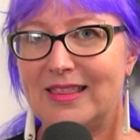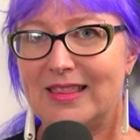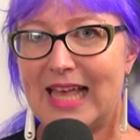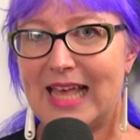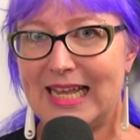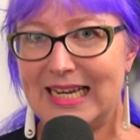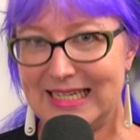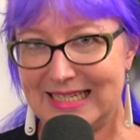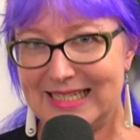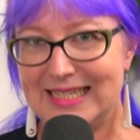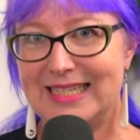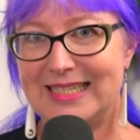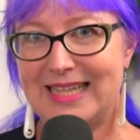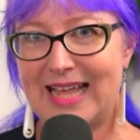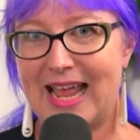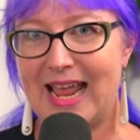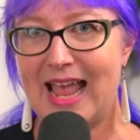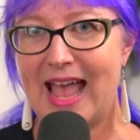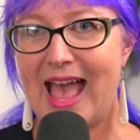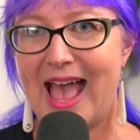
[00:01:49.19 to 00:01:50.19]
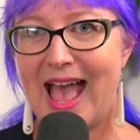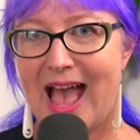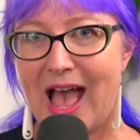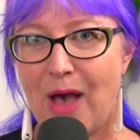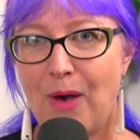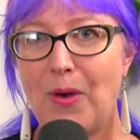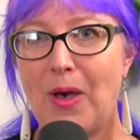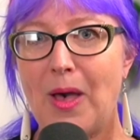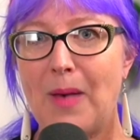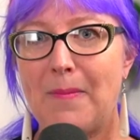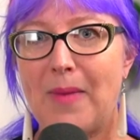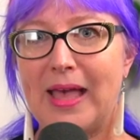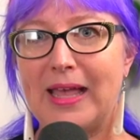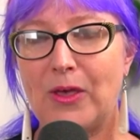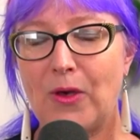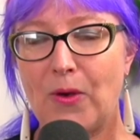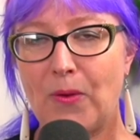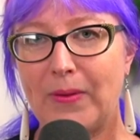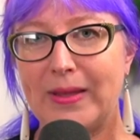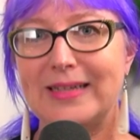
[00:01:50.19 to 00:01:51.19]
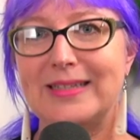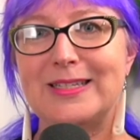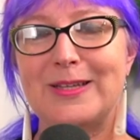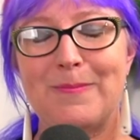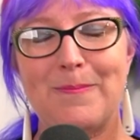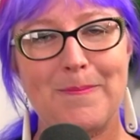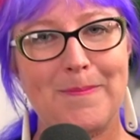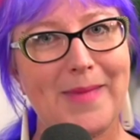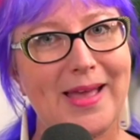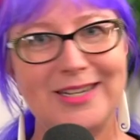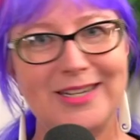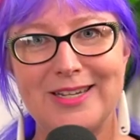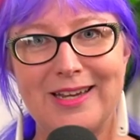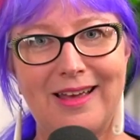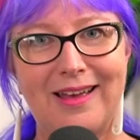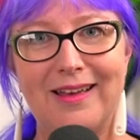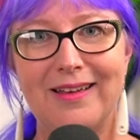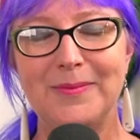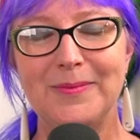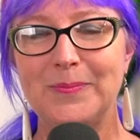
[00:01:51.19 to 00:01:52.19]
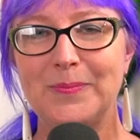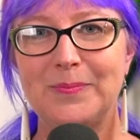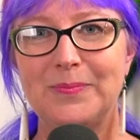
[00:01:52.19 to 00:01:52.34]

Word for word: That is to say, how am I going to measure